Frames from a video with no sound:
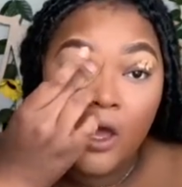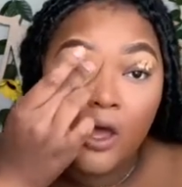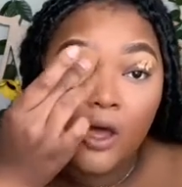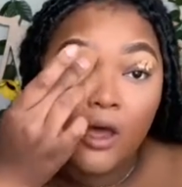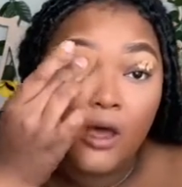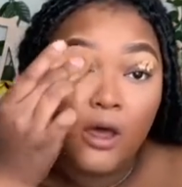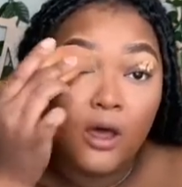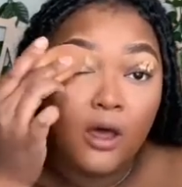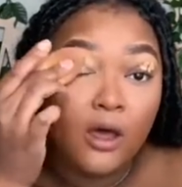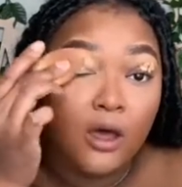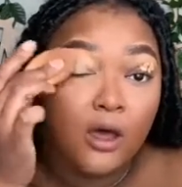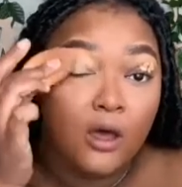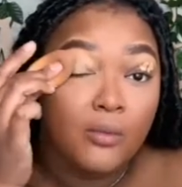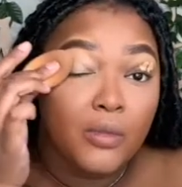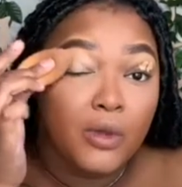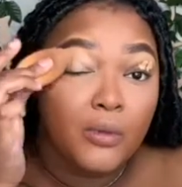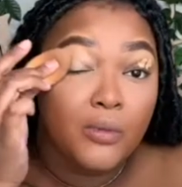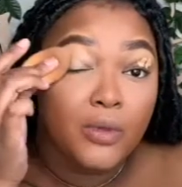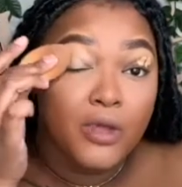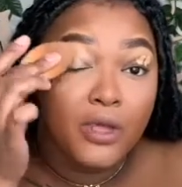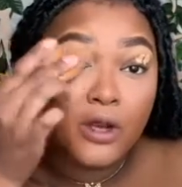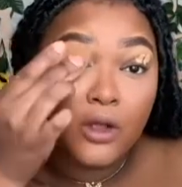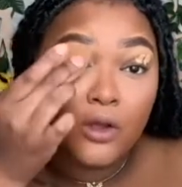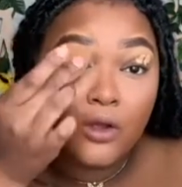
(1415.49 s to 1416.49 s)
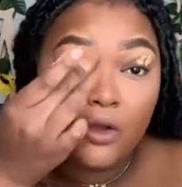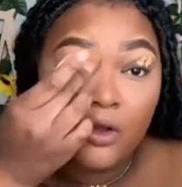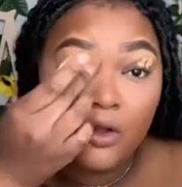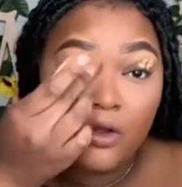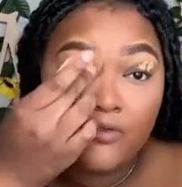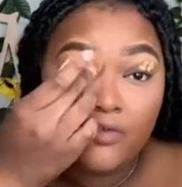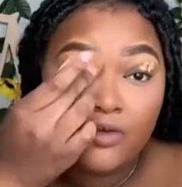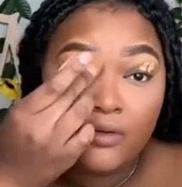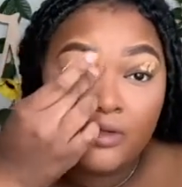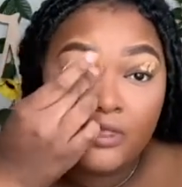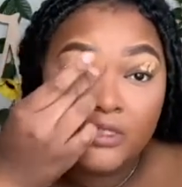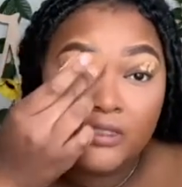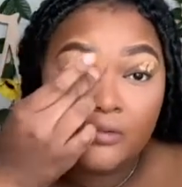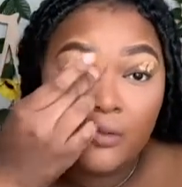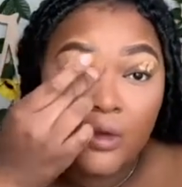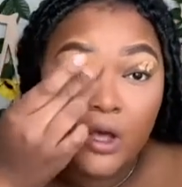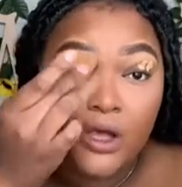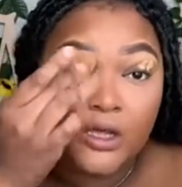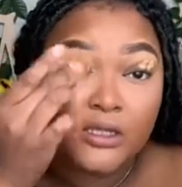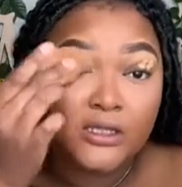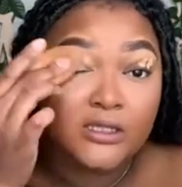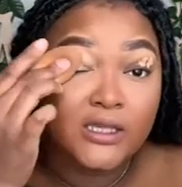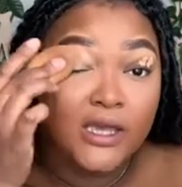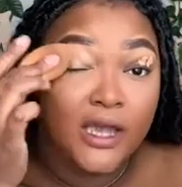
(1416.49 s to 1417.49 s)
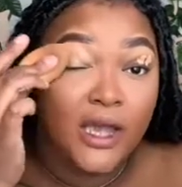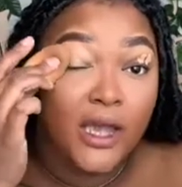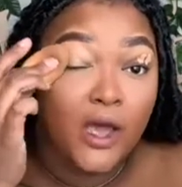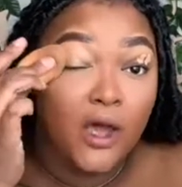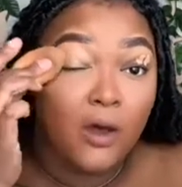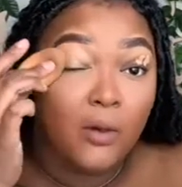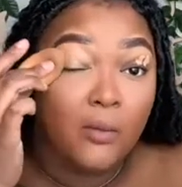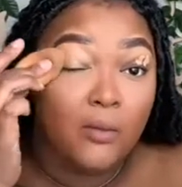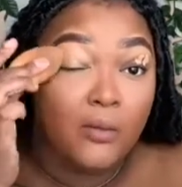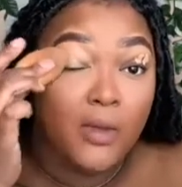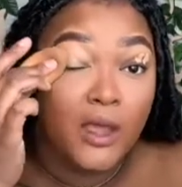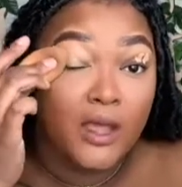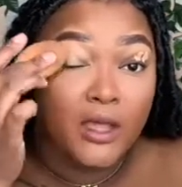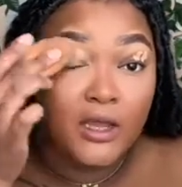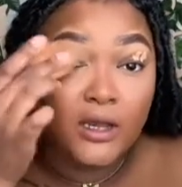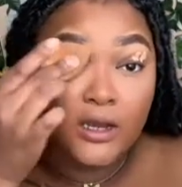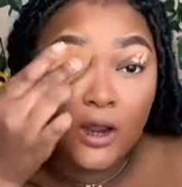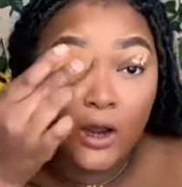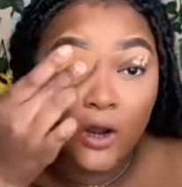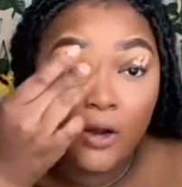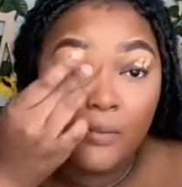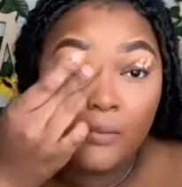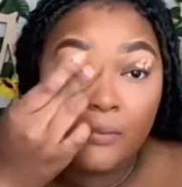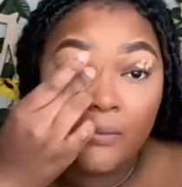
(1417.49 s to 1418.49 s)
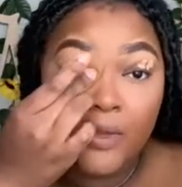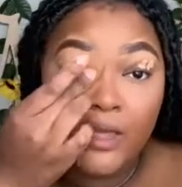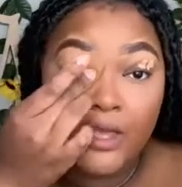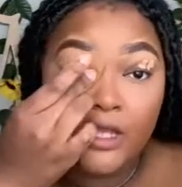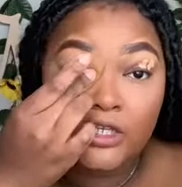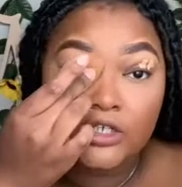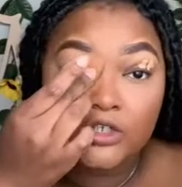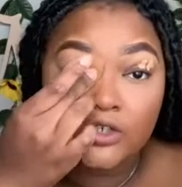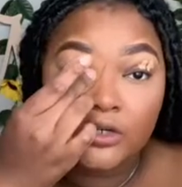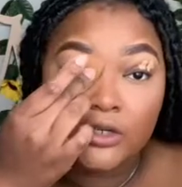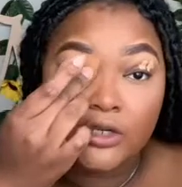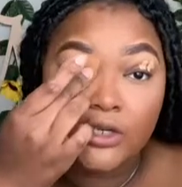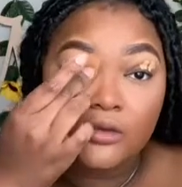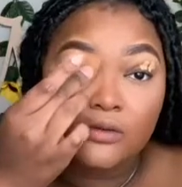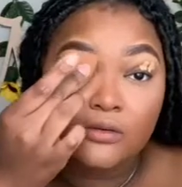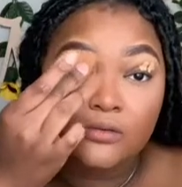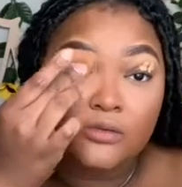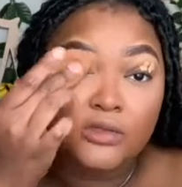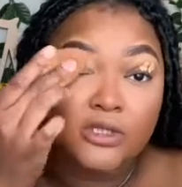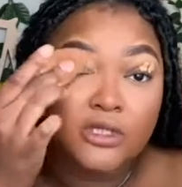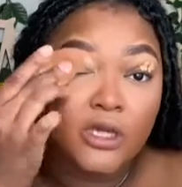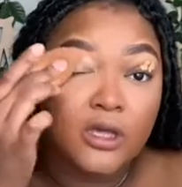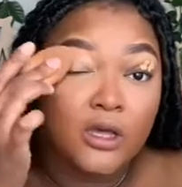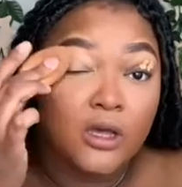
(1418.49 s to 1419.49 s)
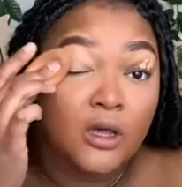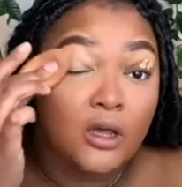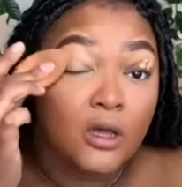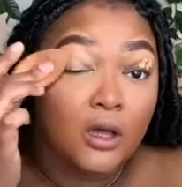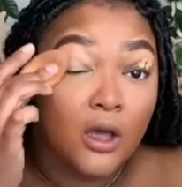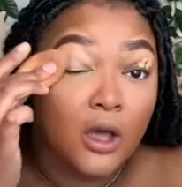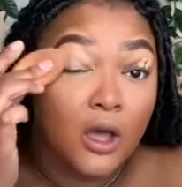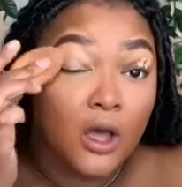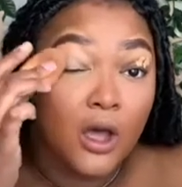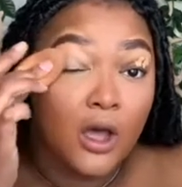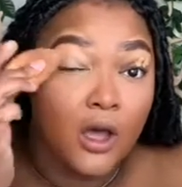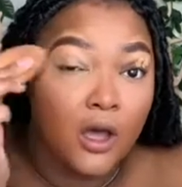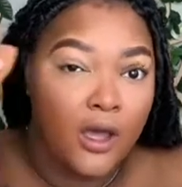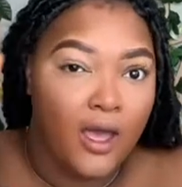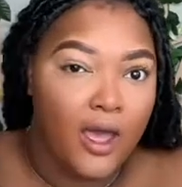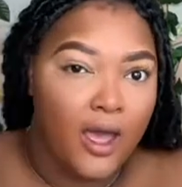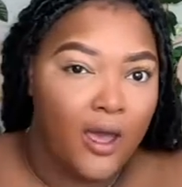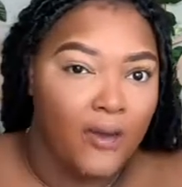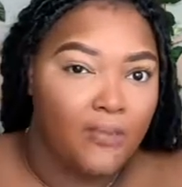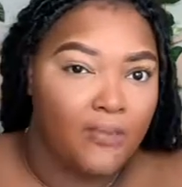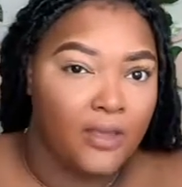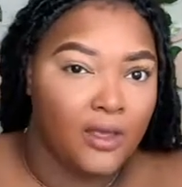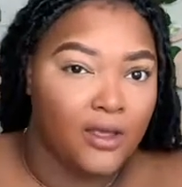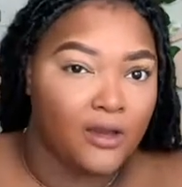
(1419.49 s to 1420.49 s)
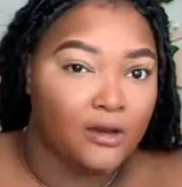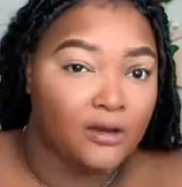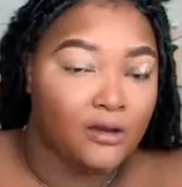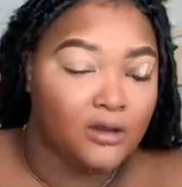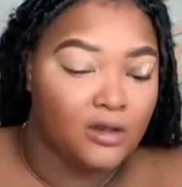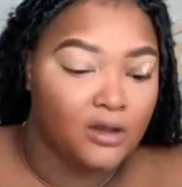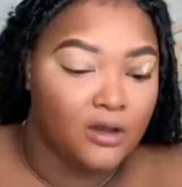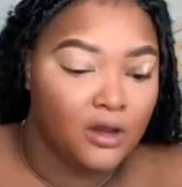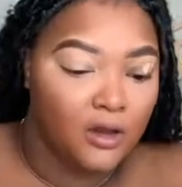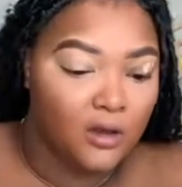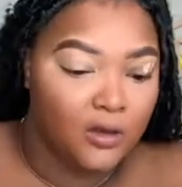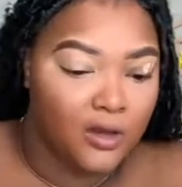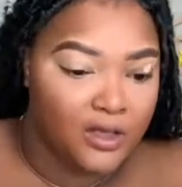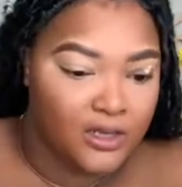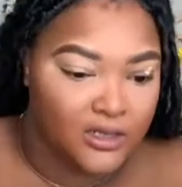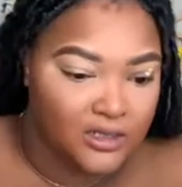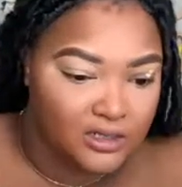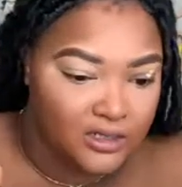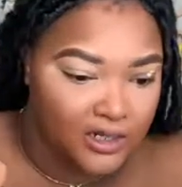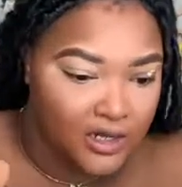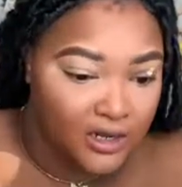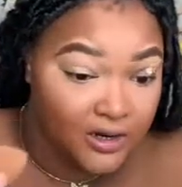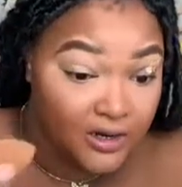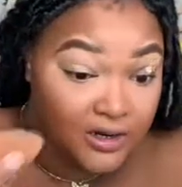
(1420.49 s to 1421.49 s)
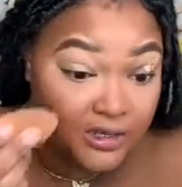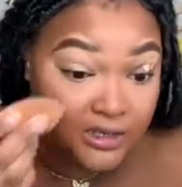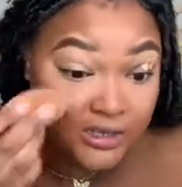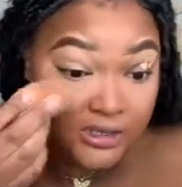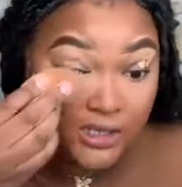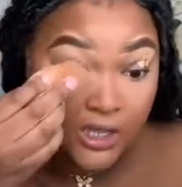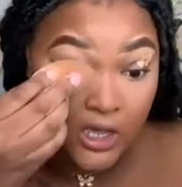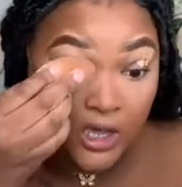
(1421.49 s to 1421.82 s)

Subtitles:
but being a girl from a small town, making her big dreams happen, you know. And there's